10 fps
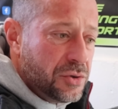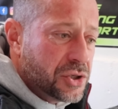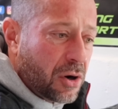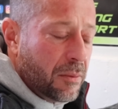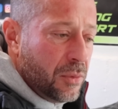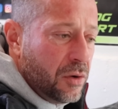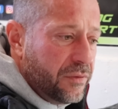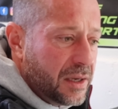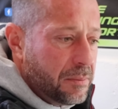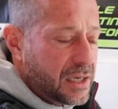you start
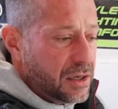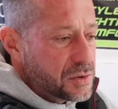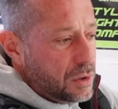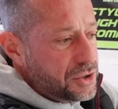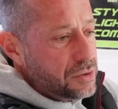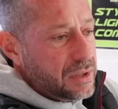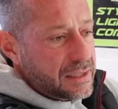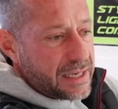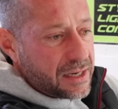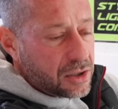moving, because once you
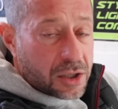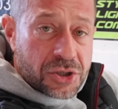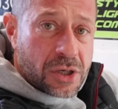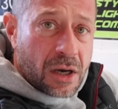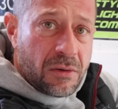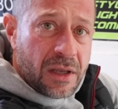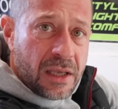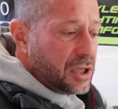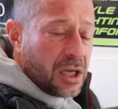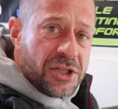let that clutch go,
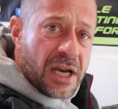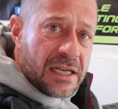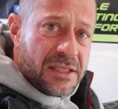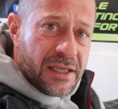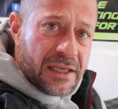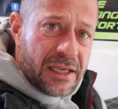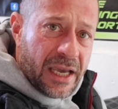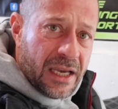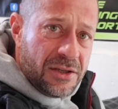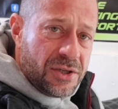the clutch has to
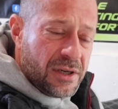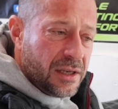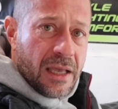engage,